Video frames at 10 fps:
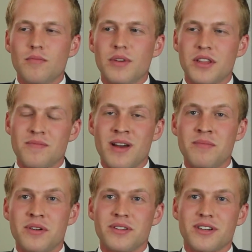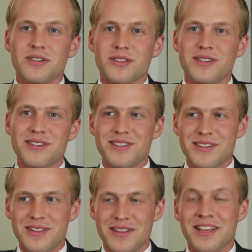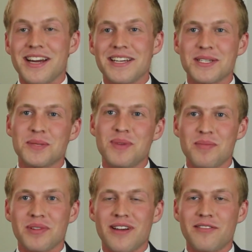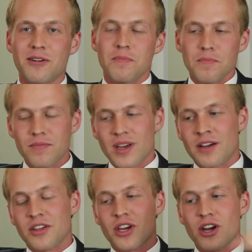But the members are just the nicest people ever. On the